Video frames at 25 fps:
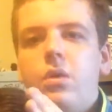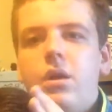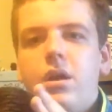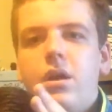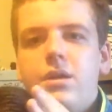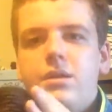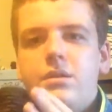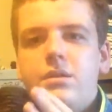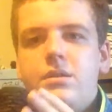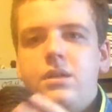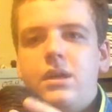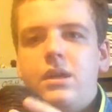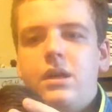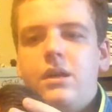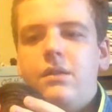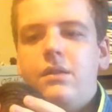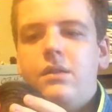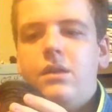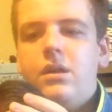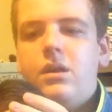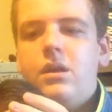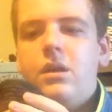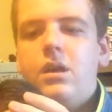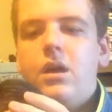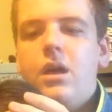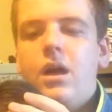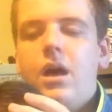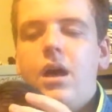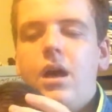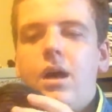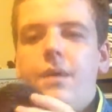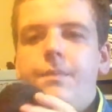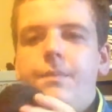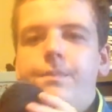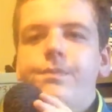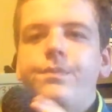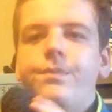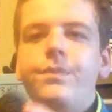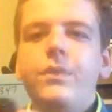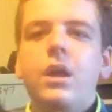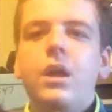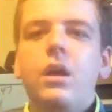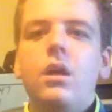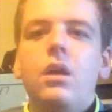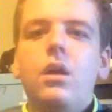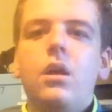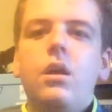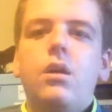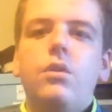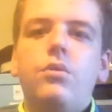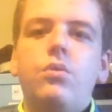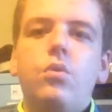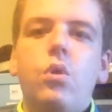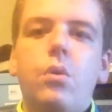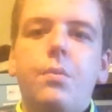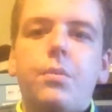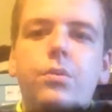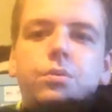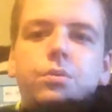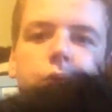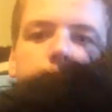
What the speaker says: as in the normal